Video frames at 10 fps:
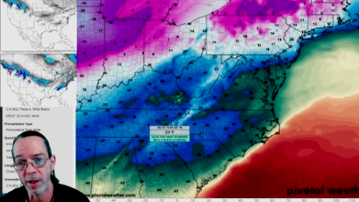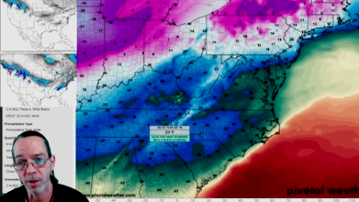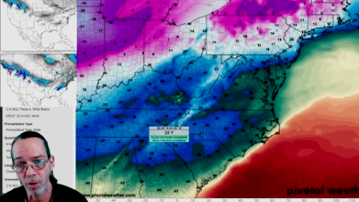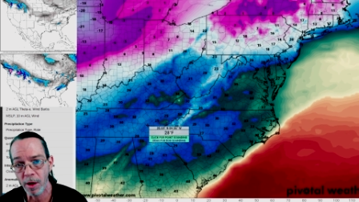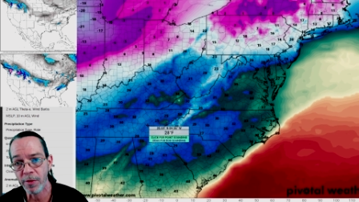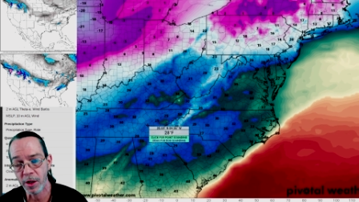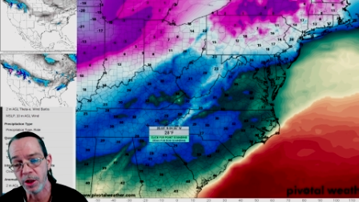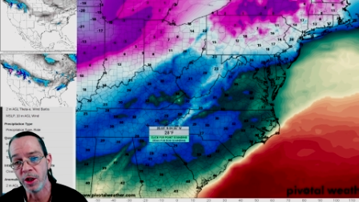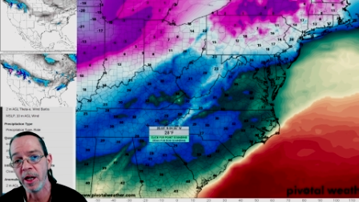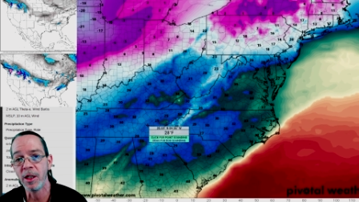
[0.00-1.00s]
So you have a good
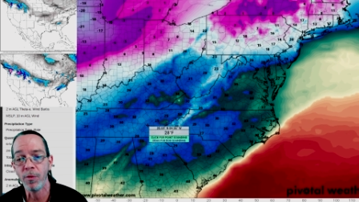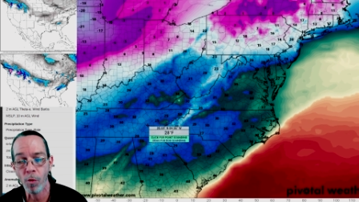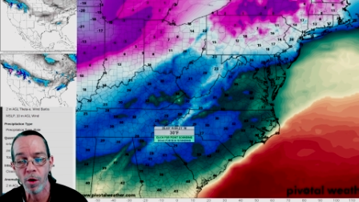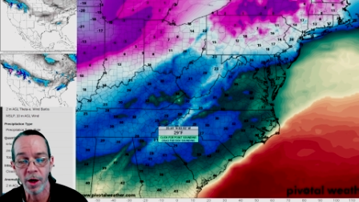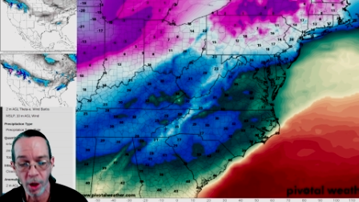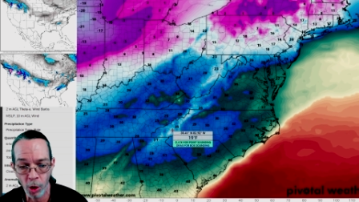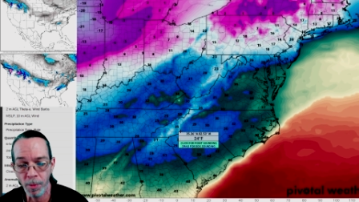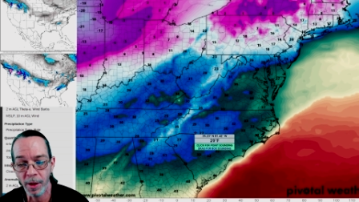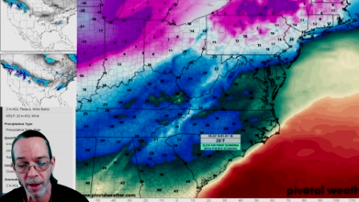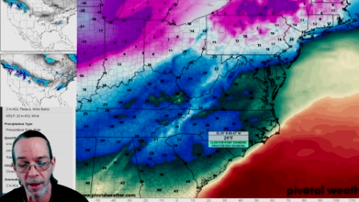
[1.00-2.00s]
chance for it
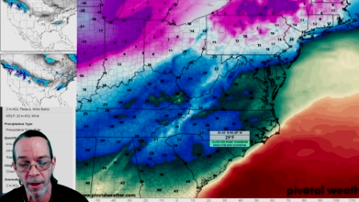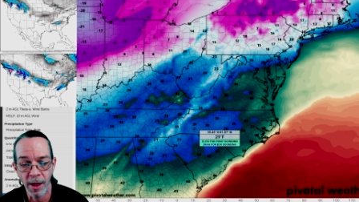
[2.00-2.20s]
accumulating,